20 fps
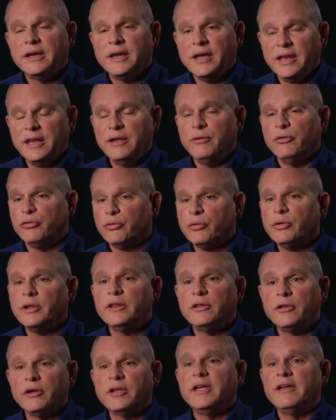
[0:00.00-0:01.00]
And he was really
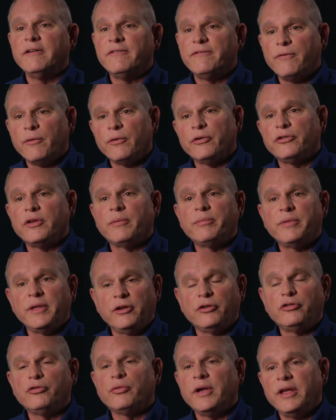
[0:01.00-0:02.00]
looking for something
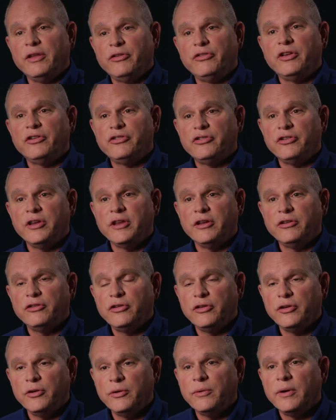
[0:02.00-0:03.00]
to transition
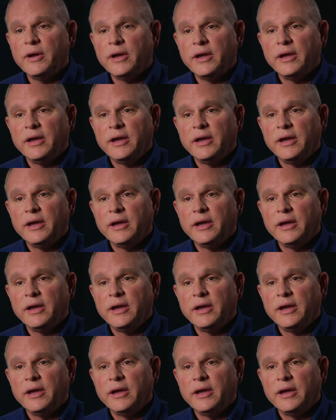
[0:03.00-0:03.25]
into